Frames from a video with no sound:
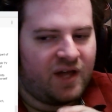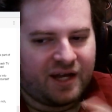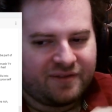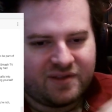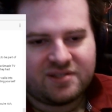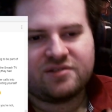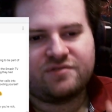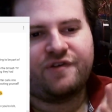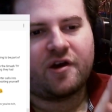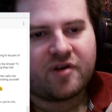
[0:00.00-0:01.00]
this is
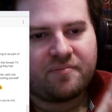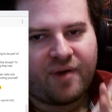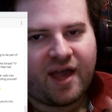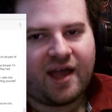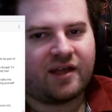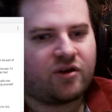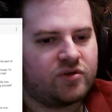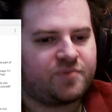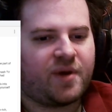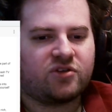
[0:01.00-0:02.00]
very bad. It
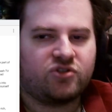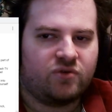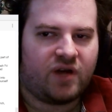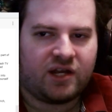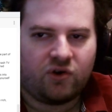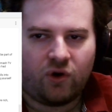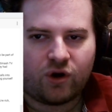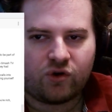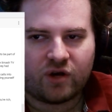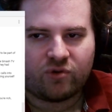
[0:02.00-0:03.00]
goes back to an
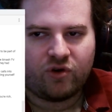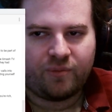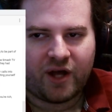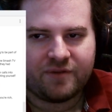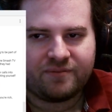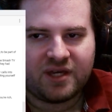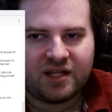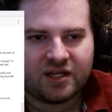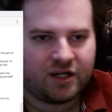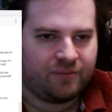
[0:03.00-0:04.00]
article I wrote about in
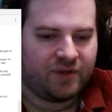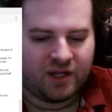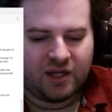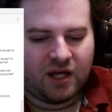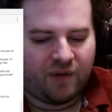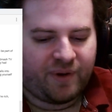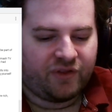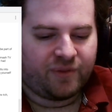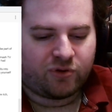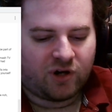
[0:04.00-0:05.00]
Medium,
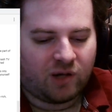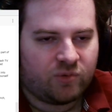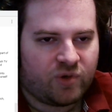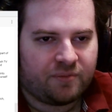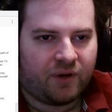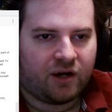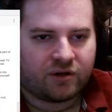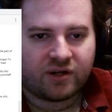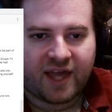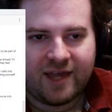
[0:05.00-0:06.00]
about the problem with
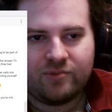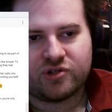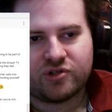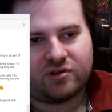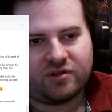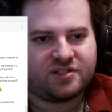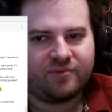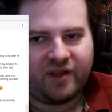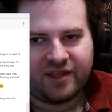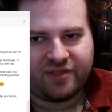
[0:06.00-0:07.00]
modern game
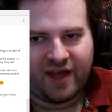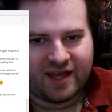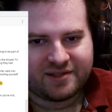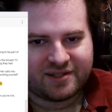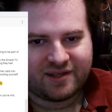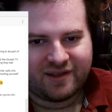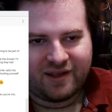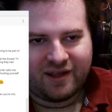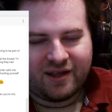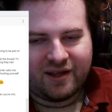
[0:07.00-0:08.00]
journalism like that.
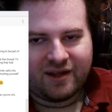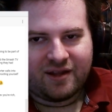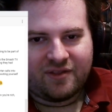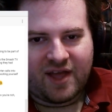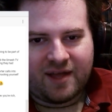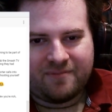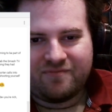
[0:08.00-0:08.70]
That